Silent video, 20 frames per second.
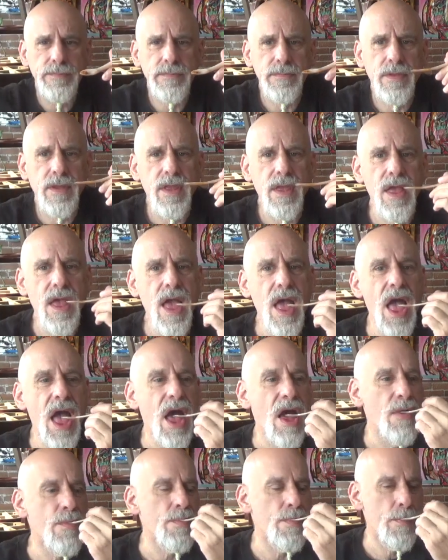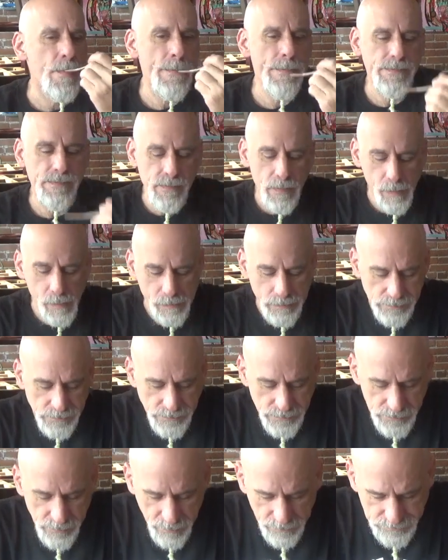I can. Tesla's still
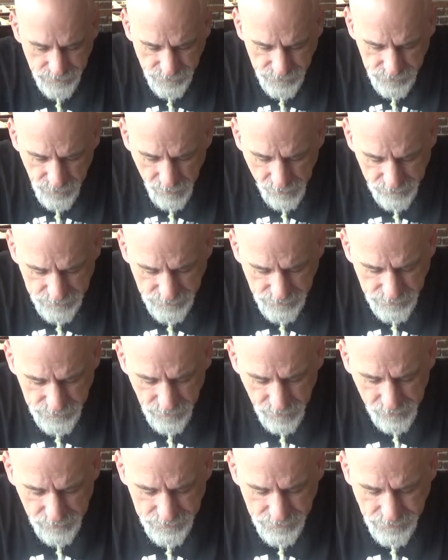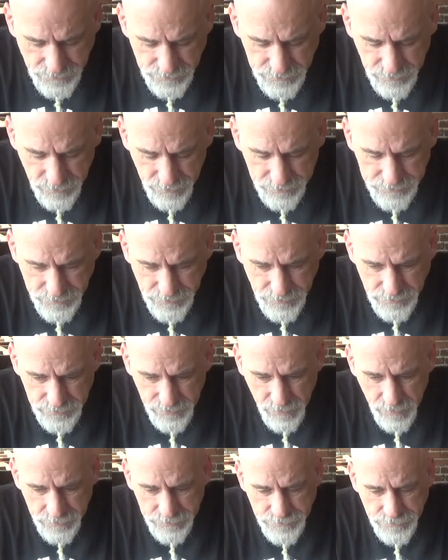operating up there. They
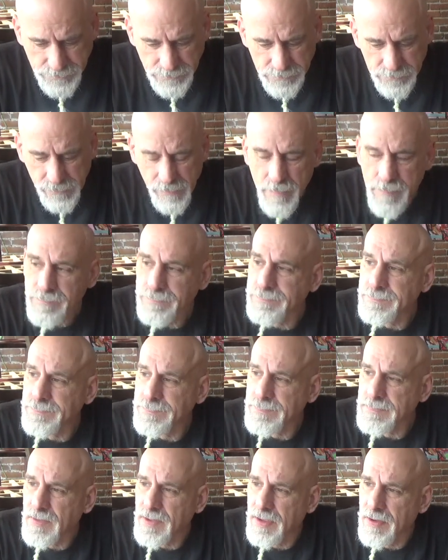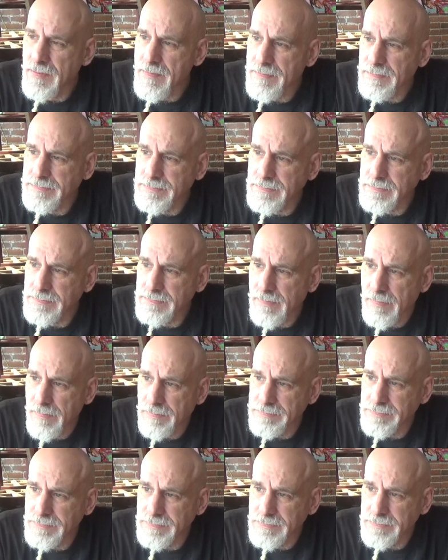somehow work around the idea that
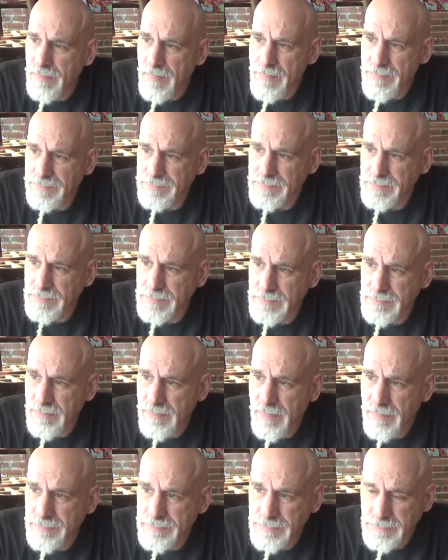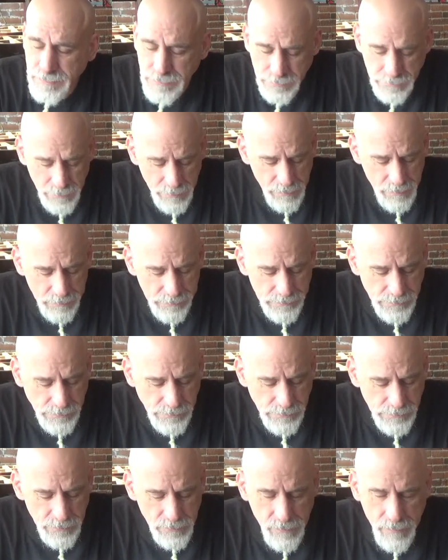being an infrastructure,
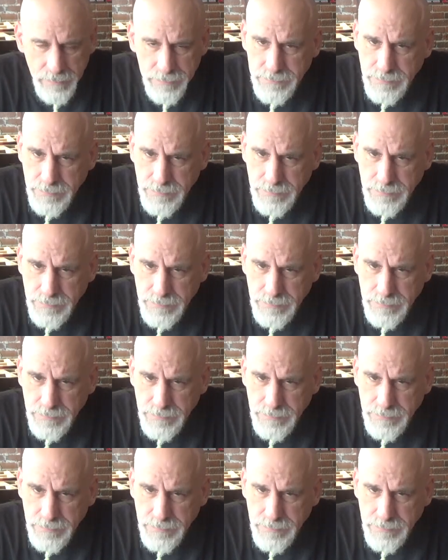vital